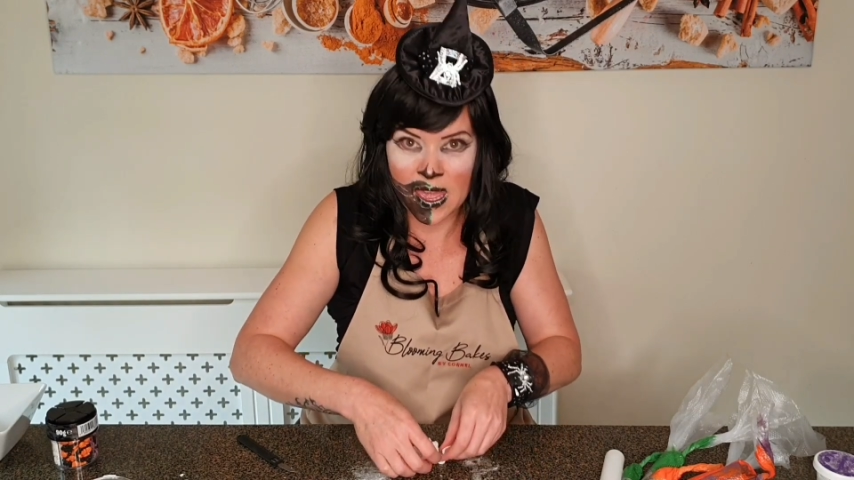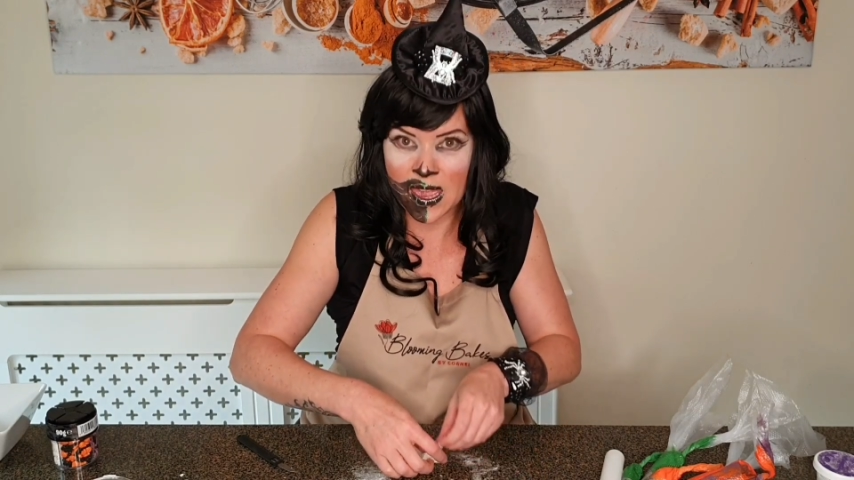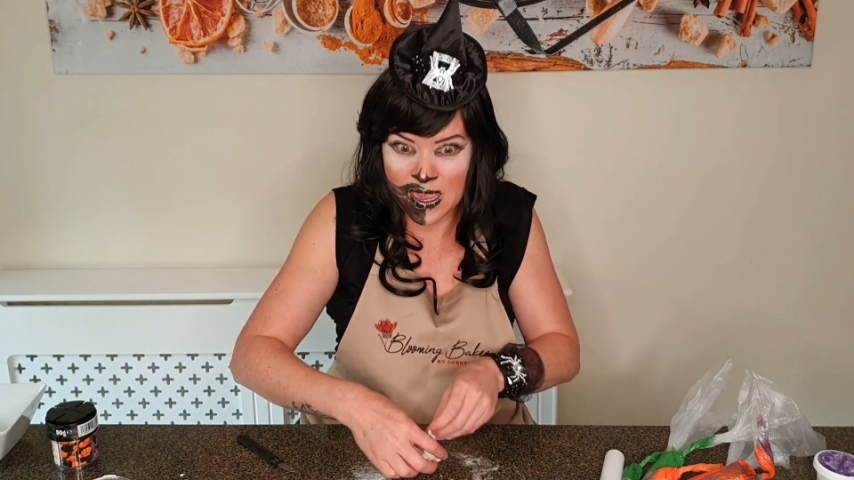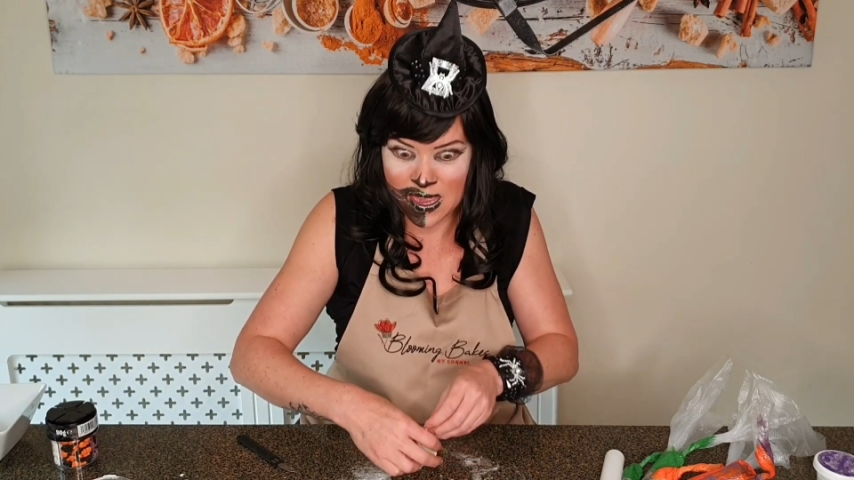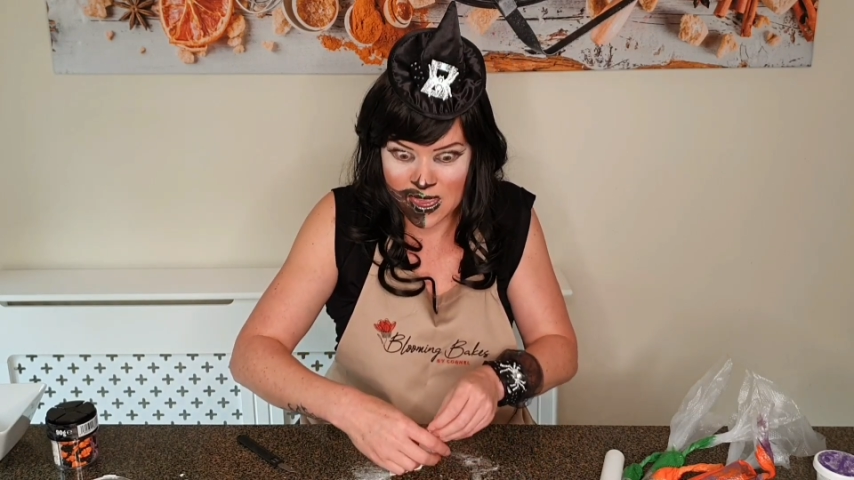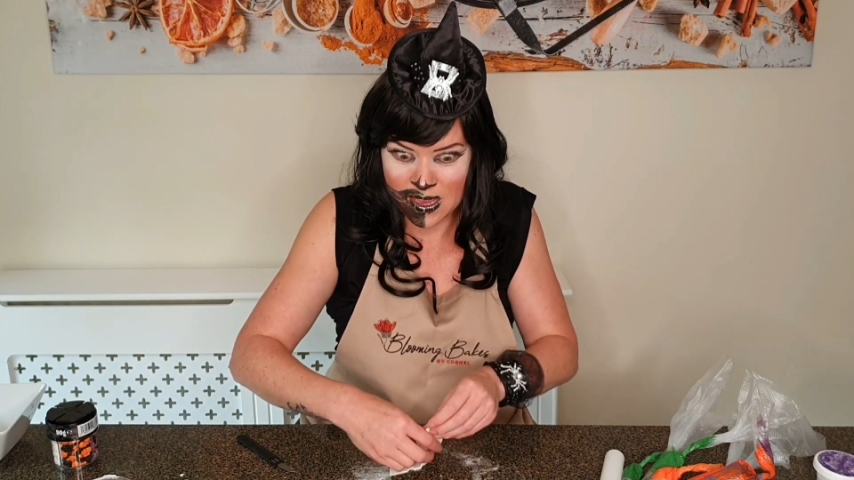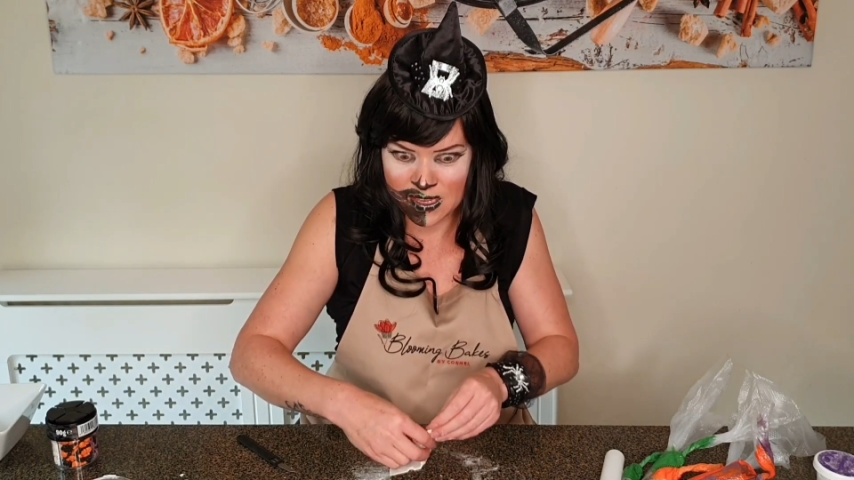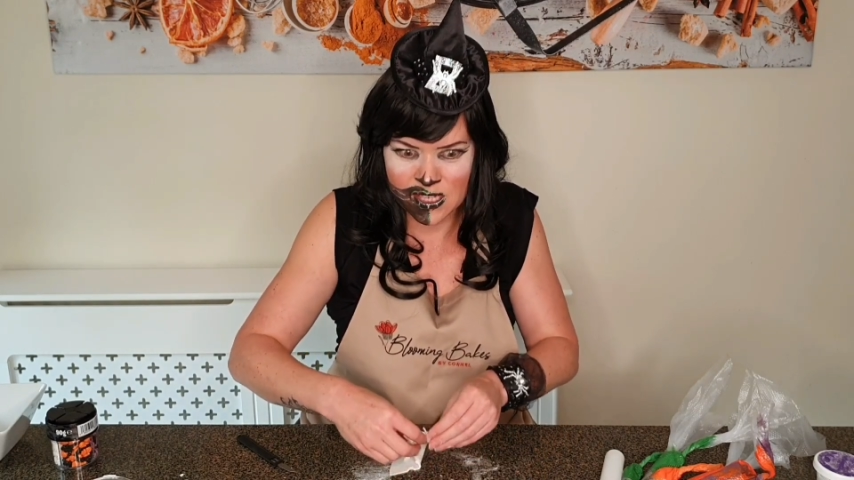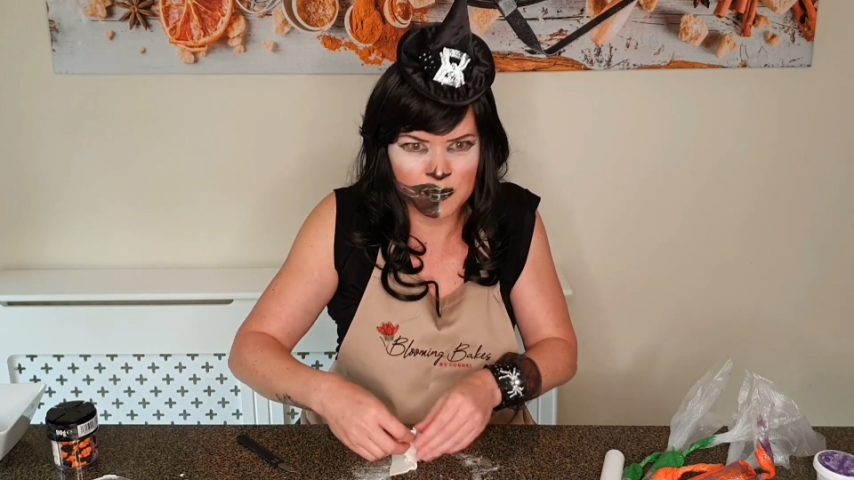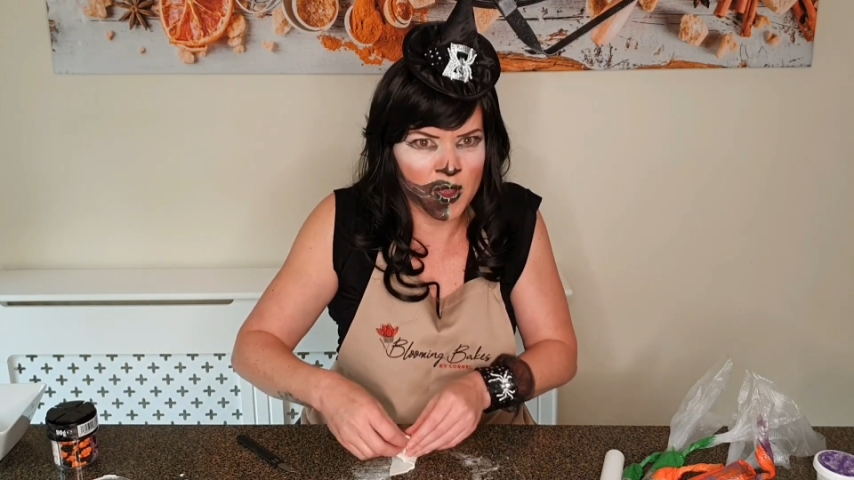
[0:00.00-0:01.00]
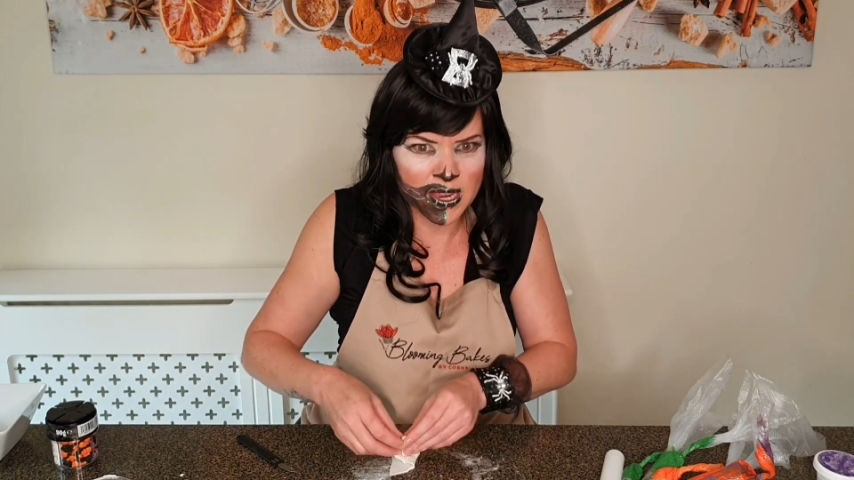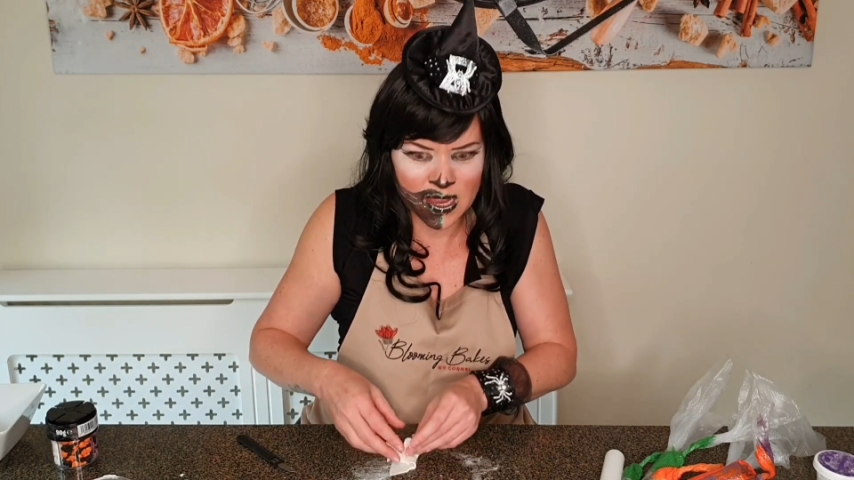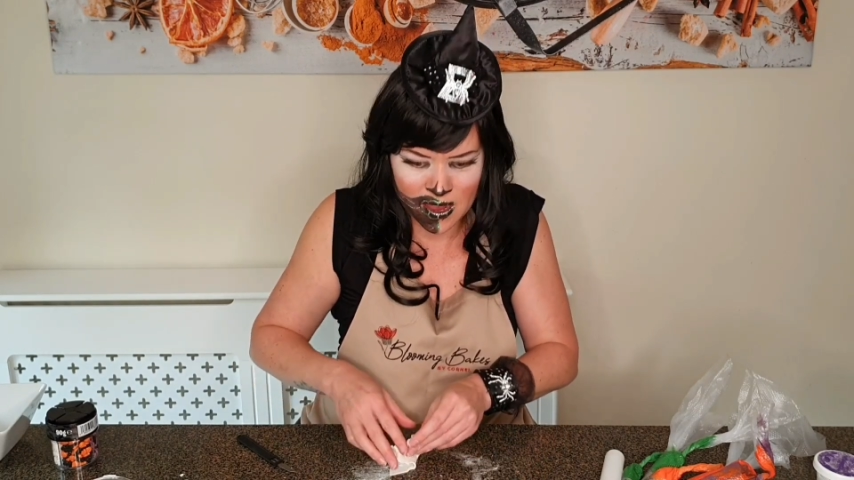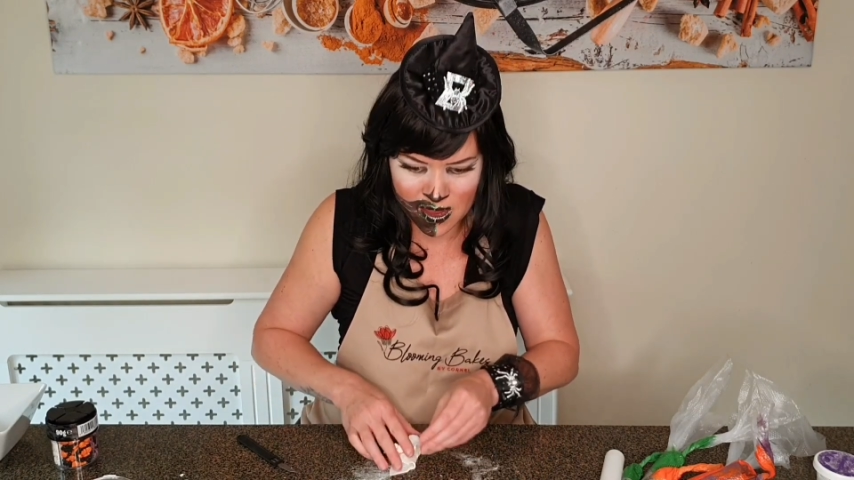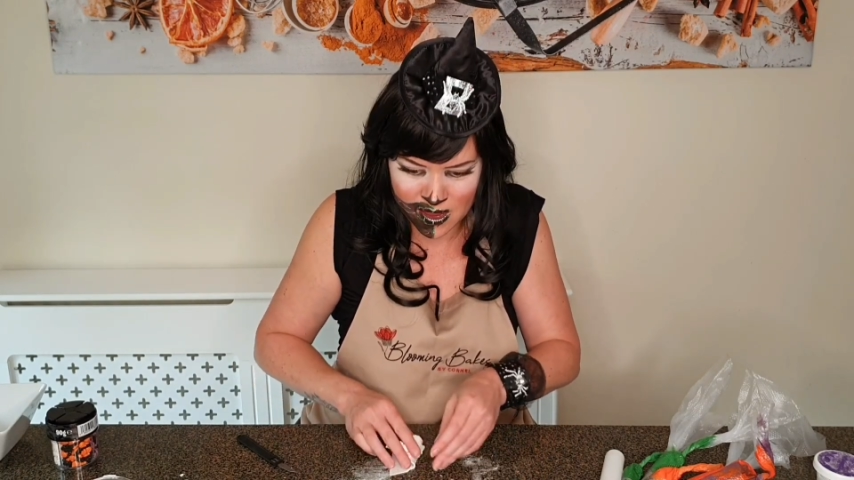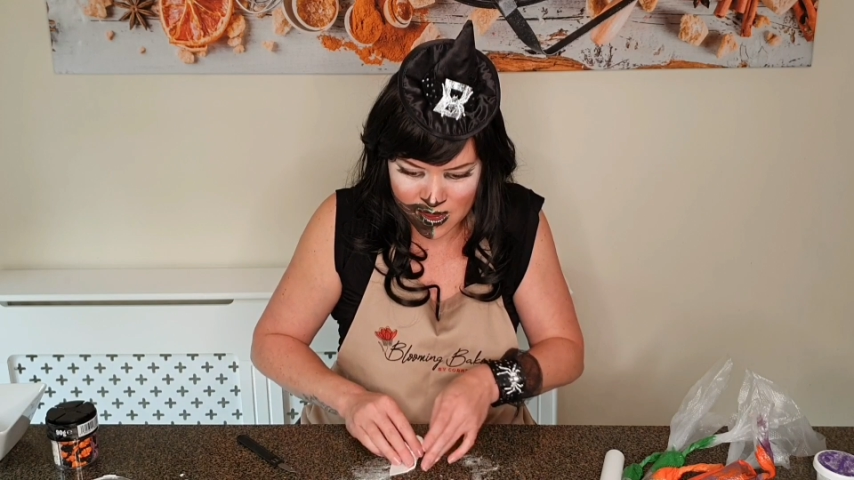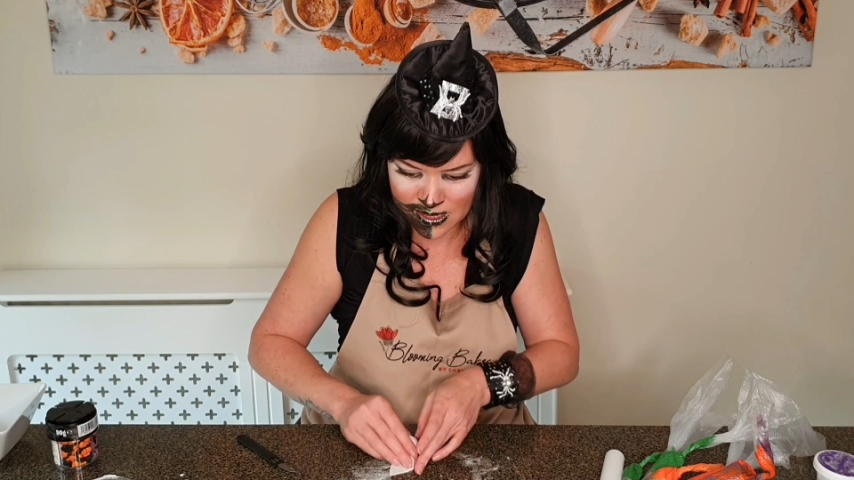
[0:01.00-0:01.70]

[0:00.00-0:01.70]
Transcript: a spider.